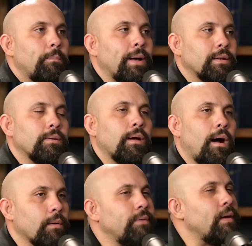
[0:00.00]
But
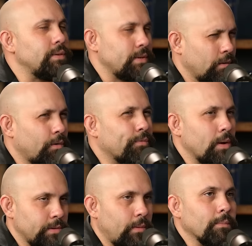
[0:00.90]
our evangelical
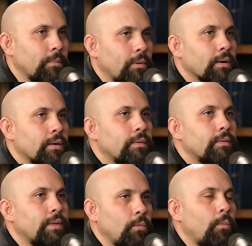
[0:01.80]
friends want more.
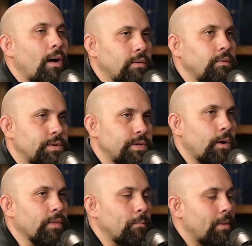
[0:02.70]
They want you to
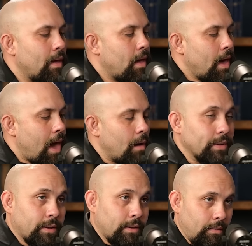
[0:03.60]
show them how
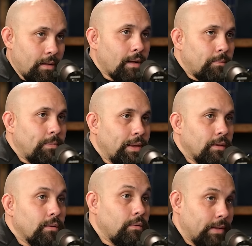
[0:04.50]
it cannot
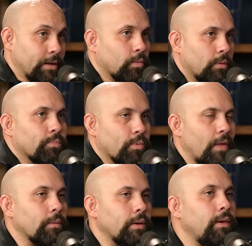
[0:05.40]
be literal
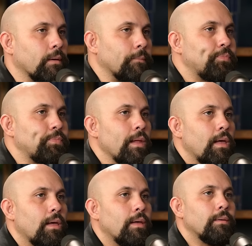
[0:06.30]
brother here. And
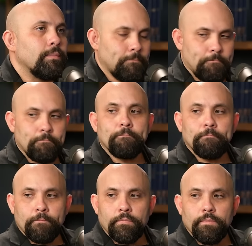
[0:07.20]
their requests are
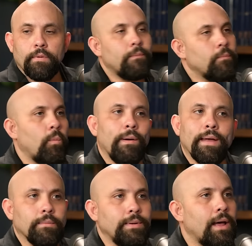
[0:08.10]
reasonable.
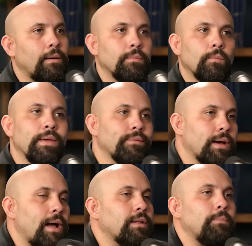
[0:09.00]
Without a doubt. We have
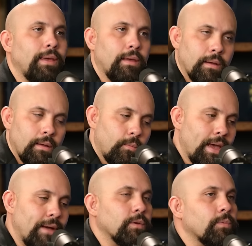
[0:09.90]
got to be, we
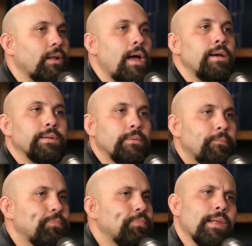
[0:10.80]
have to realize,
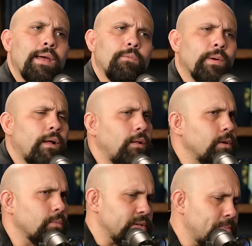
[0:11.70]
and with all
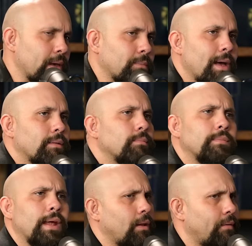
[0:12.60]
due respect, Matt,
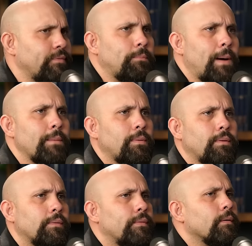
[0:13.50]
they love the
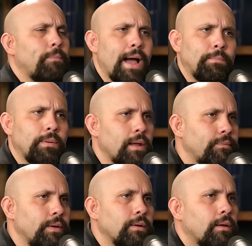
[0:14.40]
Bible, they're
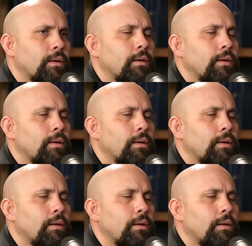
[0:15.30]
Bible-loving.